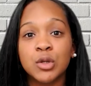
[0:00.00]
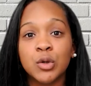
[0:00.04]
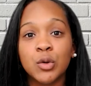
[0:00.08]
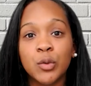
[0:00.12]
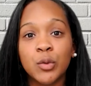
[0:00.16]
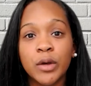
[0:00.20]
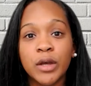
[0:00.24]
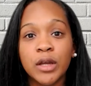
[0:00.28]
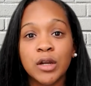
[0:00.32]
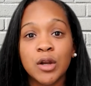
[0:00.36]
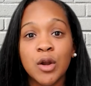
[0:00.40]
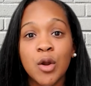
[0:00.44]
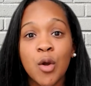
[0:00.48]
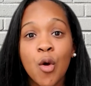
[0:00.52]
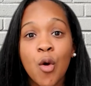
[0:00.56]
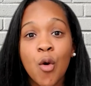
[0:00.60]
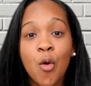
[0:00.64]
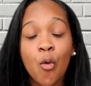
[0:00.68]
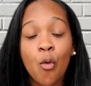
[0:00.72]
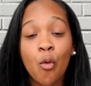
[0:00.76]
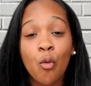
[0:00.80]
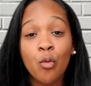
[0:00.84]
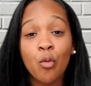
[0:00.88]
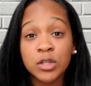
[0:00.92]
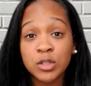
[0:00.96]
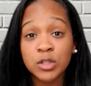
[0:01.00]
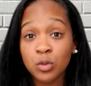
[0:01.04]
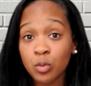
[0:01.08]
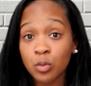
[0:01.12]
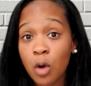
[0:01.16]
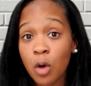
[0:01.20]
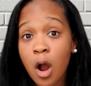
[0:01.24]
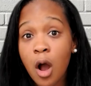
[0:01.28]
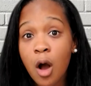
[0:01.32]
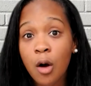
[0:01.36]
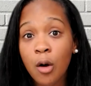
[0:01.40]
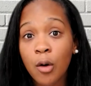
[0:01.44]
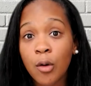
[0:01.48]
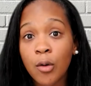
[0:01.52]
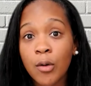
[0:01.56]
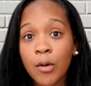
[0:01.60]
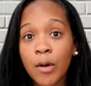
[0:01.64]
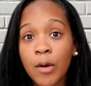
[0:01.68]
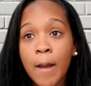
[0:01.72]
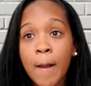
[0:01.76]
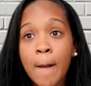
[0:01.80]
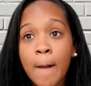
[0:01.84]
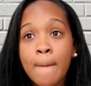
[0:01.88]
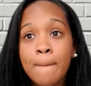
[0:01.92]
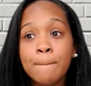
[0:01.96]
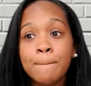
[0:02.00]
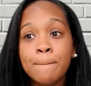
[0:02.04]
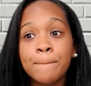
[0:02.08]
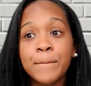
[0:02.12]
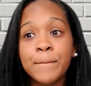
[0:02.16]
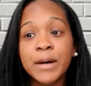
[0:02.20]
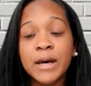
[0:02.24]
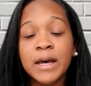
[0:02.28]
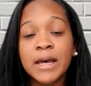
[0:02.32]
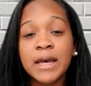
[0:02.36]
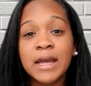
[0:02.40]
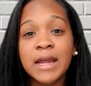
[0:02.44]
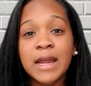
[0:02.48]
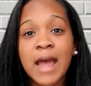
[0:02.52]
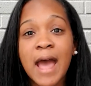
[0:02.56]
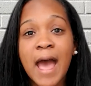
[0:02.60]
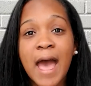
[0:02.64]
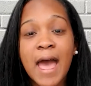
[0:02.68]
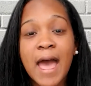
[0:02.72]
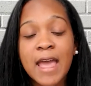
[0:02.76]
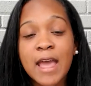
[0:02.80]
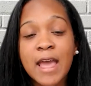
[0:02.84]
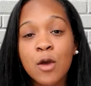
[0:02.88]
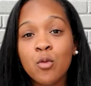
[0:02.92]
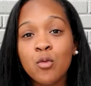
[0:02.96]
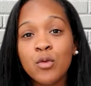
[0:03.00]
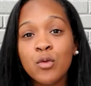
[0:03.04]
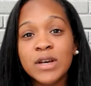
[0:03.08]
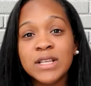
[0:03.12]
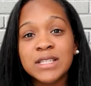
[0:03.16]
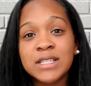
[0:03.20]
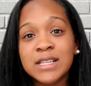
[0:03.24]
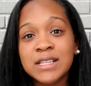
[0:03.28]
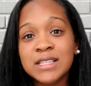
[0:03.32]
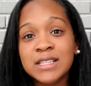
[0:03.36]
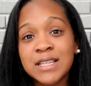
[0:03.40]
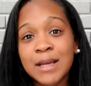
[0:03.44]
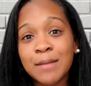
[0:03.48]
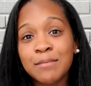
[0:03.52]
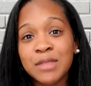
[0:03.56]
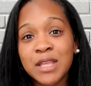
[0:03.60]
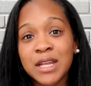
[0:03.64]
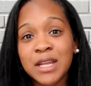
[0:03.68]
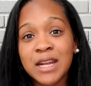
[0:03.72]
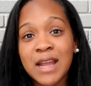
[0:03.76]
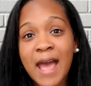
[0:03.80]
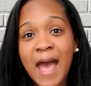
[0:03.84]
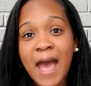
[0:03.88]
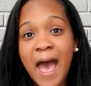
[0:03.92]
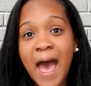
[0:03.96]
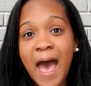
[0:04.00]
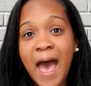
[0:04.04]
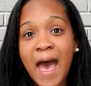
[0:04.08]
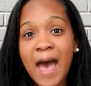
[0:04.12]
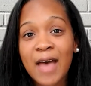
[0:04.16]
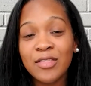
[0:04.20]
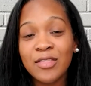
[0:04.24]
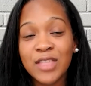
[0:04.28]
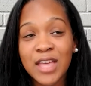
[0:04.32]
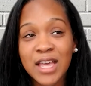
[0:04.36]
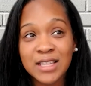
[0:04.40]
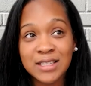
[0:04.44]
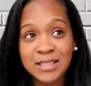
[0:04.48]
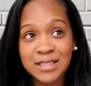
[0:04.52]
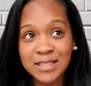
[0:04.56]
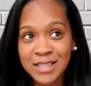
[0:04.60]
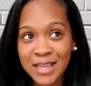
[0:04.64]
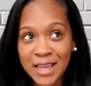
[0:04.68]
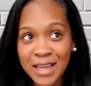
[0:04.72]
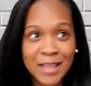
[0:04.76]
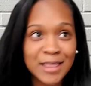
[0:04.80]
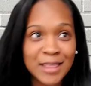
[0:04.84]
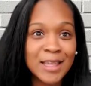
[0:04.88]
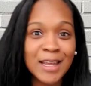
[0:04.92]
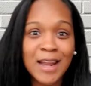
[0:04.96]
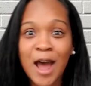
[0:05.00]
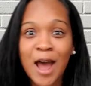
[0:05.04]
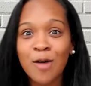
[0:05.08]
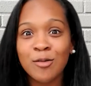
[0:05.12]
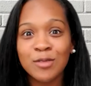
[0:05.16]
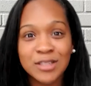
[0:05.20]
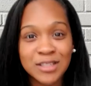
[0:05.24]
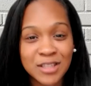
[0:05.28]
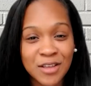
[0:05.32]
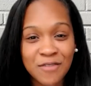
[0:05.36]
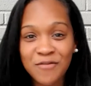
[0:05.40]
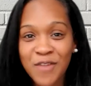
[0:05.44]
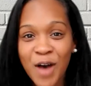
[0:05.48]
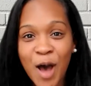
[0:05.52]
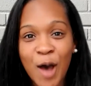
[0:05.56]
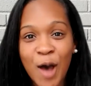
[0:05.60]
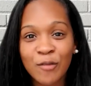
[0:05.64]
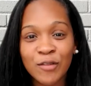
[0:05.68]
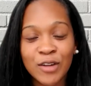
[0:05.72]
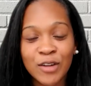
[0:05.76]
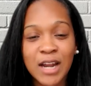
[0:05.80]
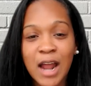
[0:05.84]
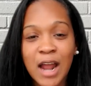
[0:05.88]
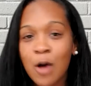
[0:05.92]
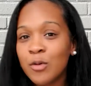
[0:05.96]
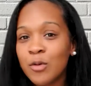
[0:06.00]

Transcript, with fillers: doing was wrong, but it wasn't something that I that sin that I was involved in.